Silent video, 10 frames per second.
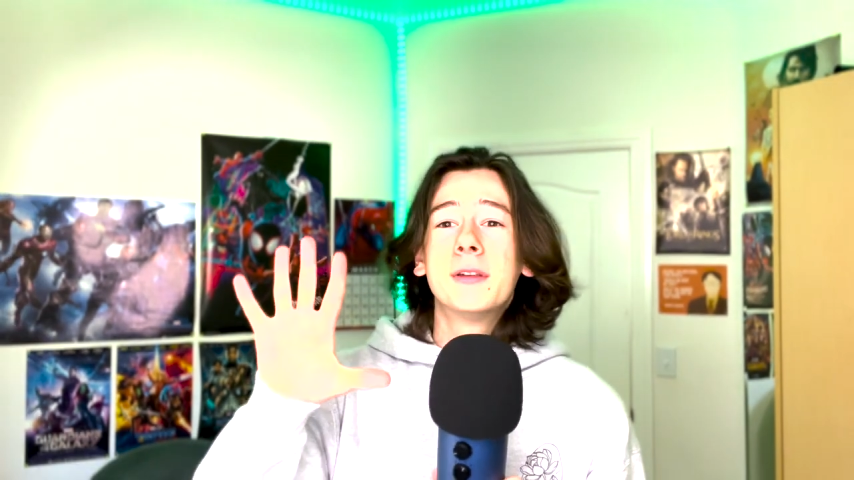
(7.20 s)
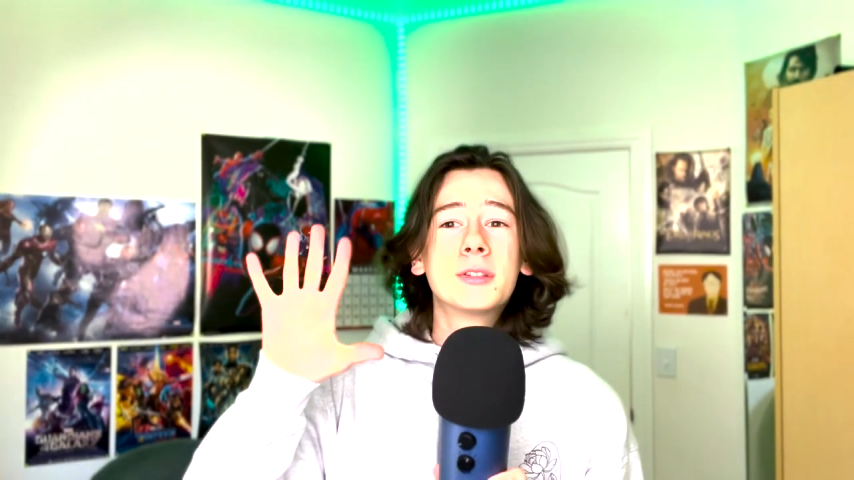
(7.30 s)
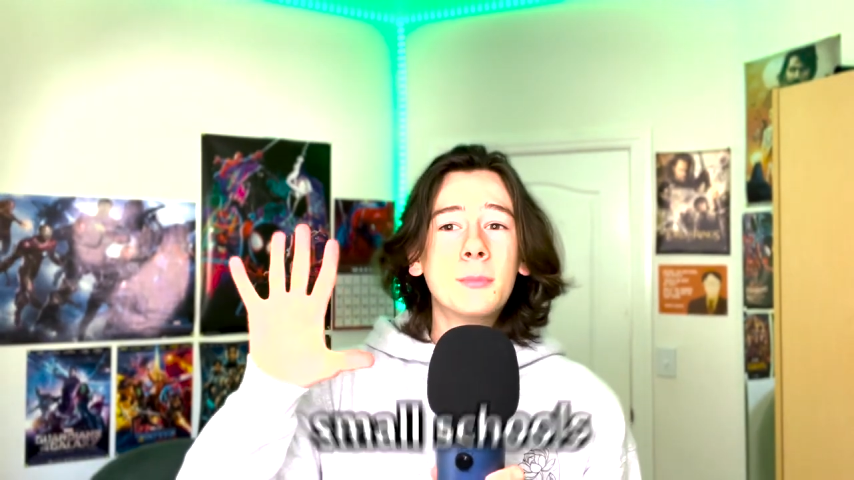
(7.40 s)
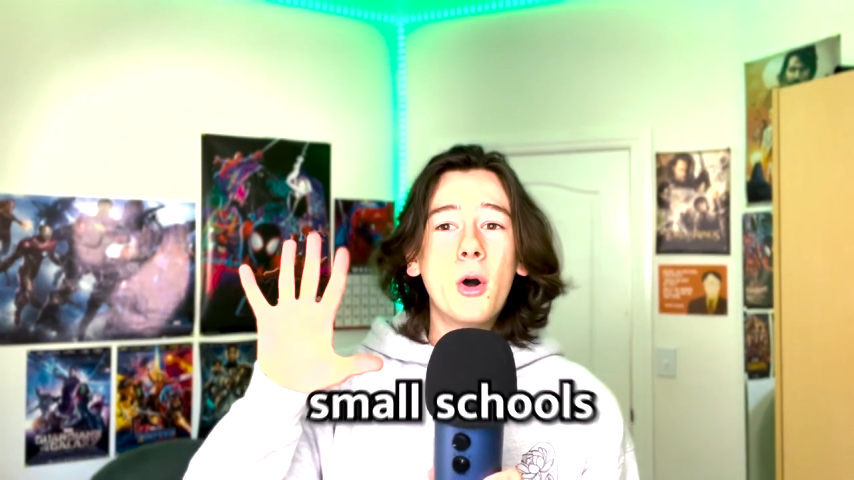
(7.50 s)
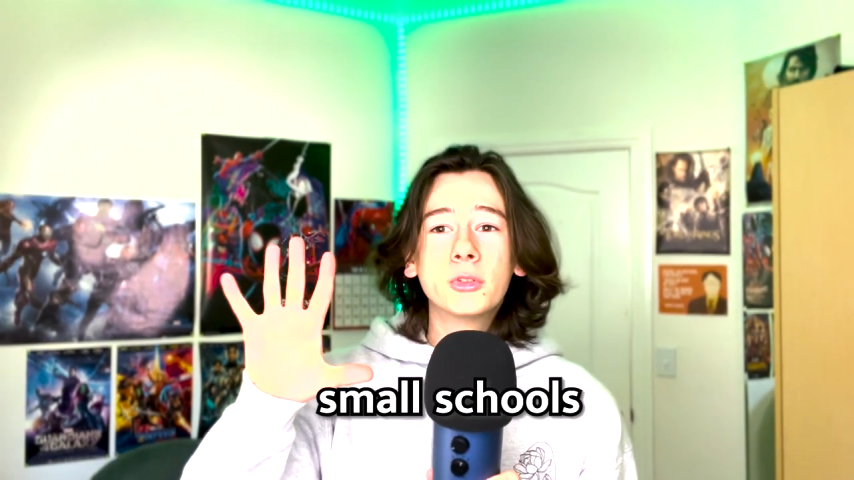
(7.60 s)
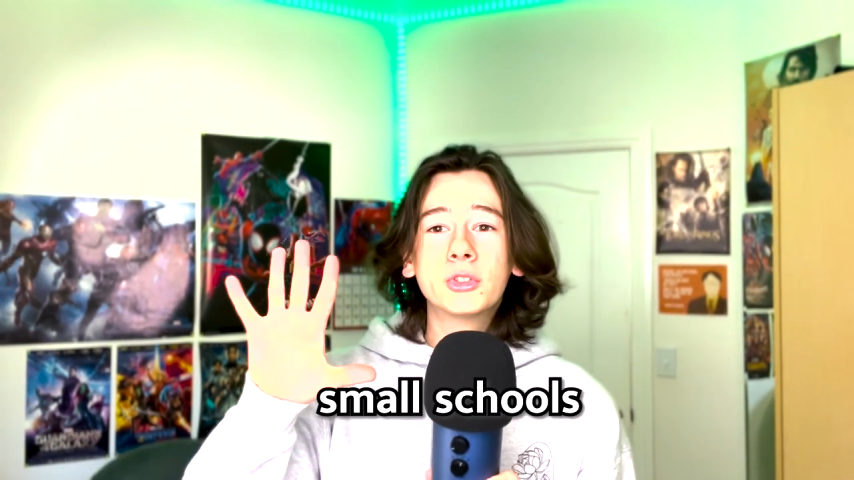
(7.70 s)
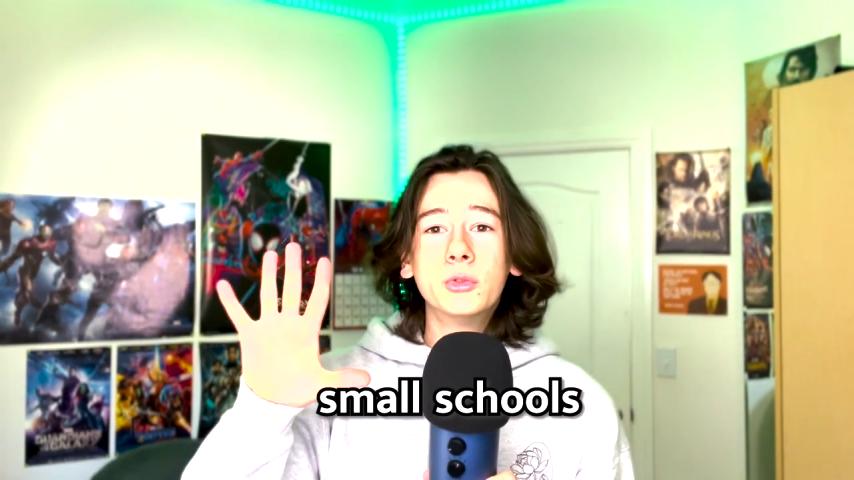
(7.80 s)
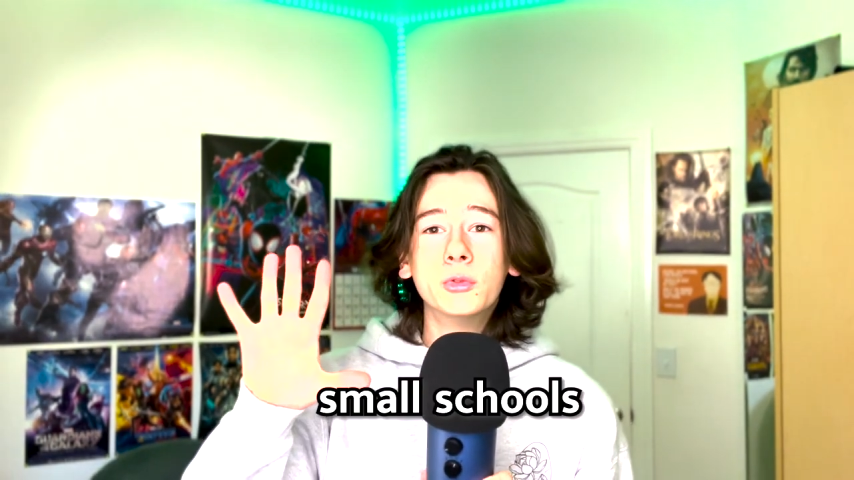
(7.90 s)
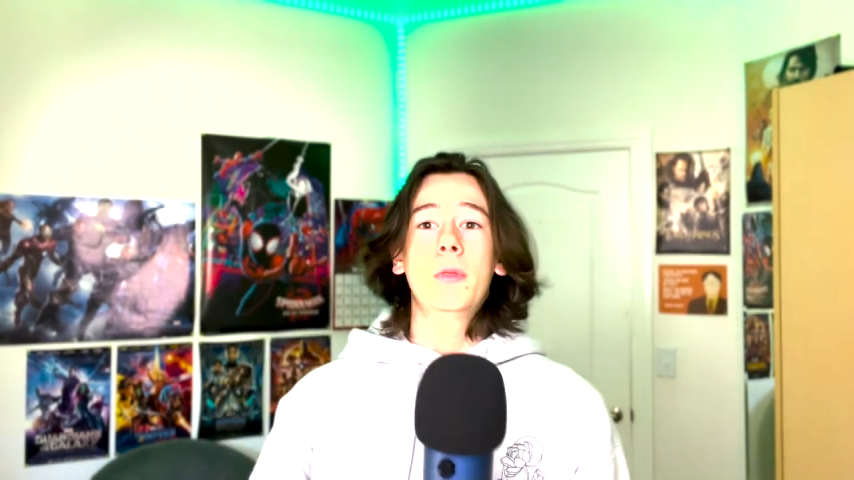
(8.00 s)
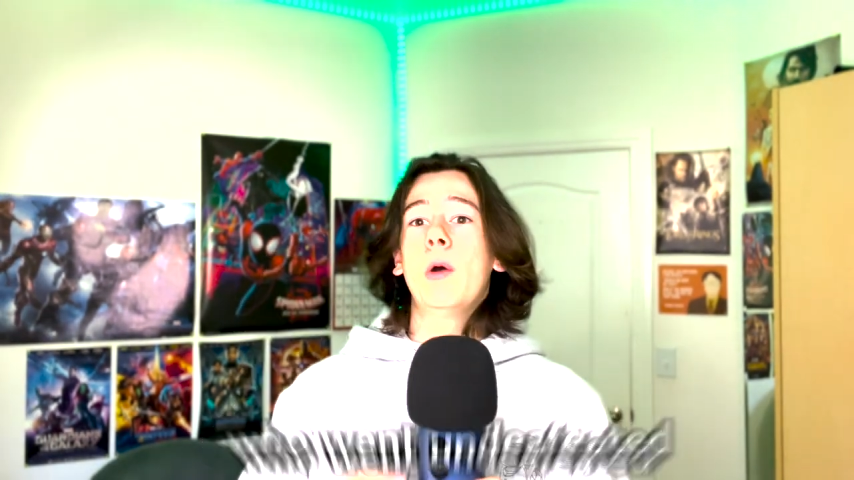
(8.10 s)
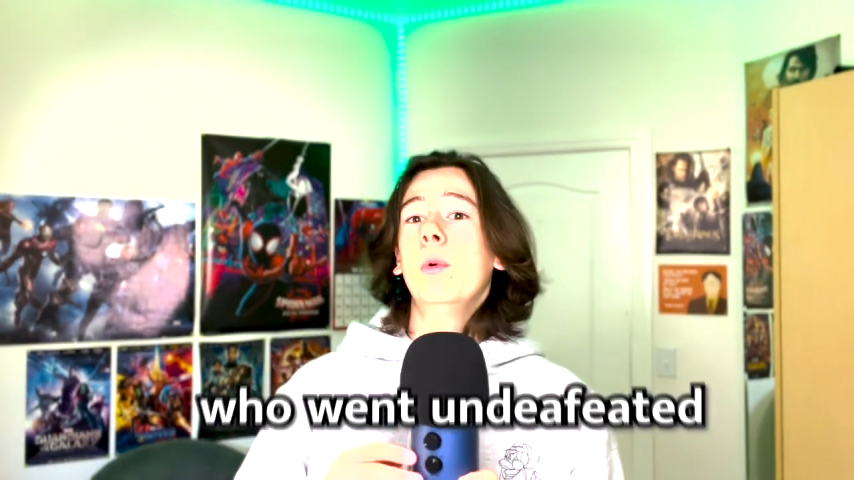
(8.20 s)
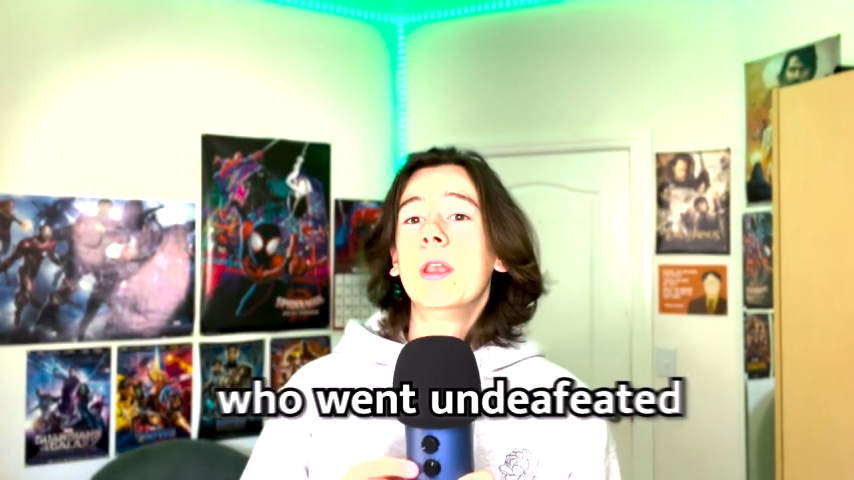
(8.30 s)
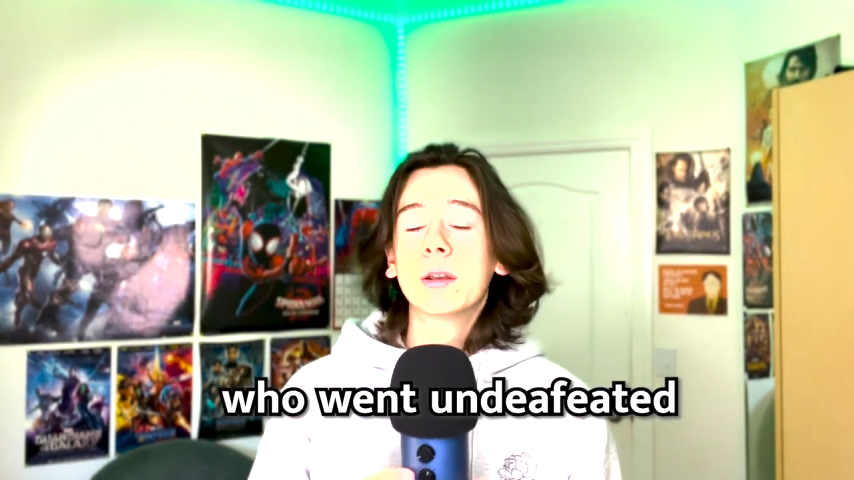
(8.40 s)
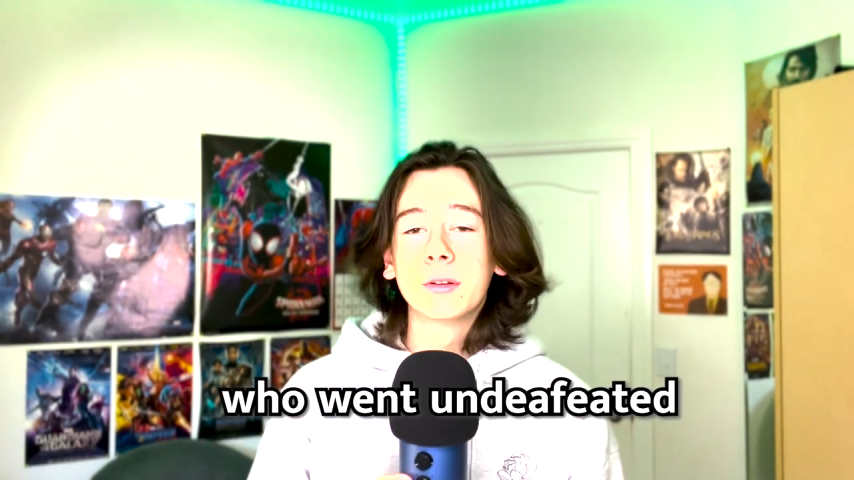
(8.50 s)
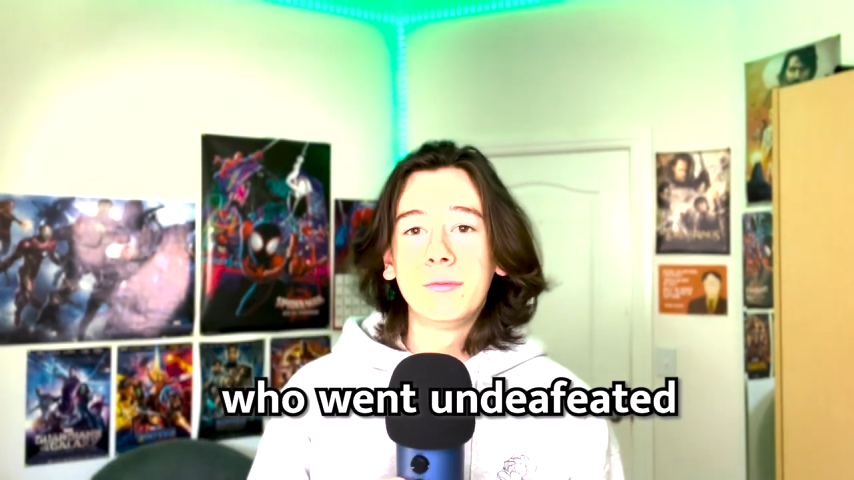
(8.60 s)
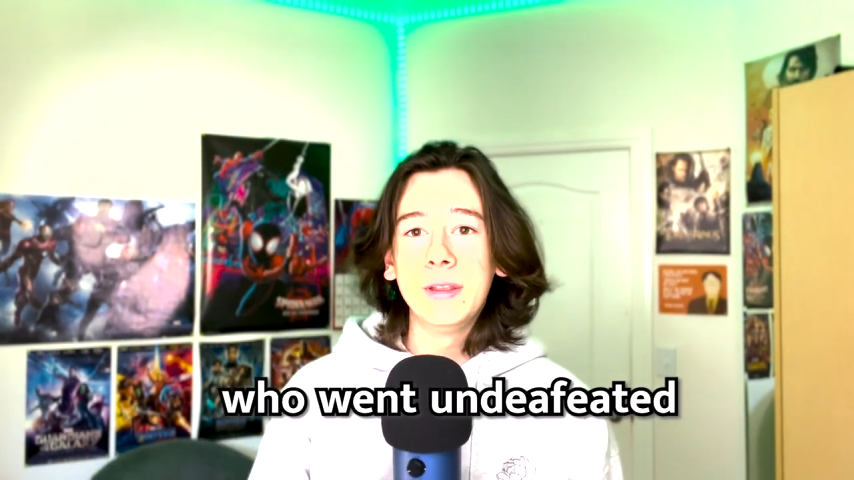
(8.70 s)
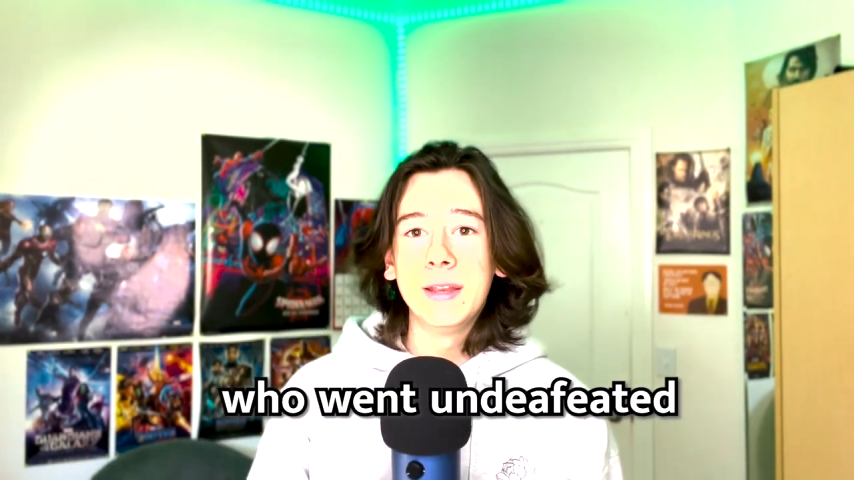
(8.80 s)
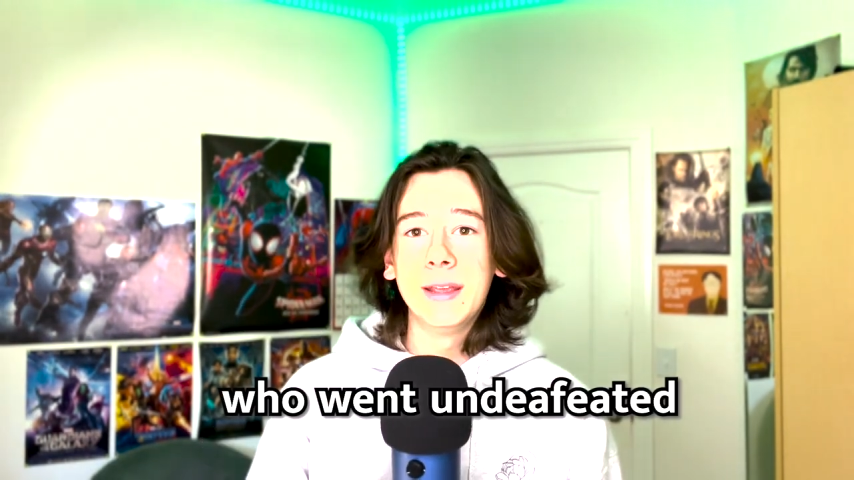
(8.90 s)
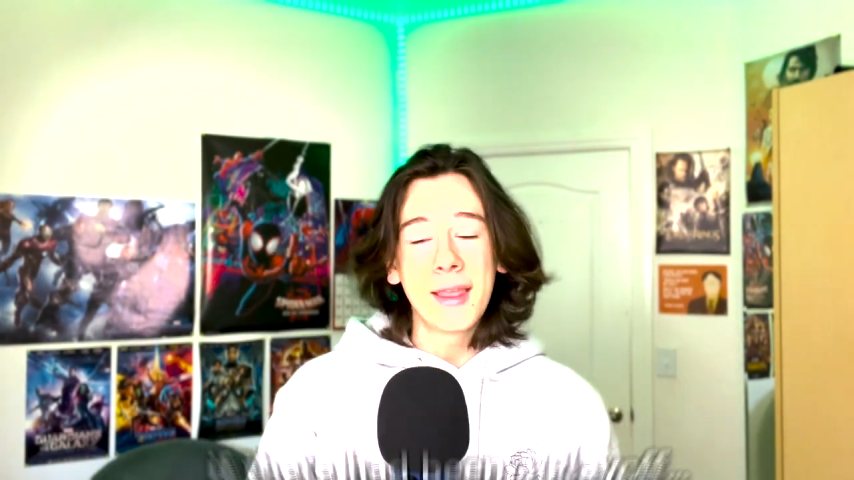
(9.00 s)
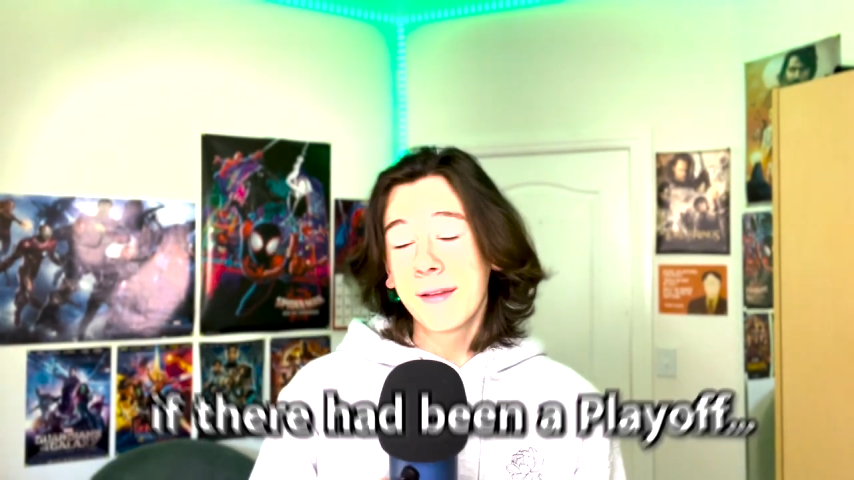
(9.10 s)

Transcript: small schools that went undefeated.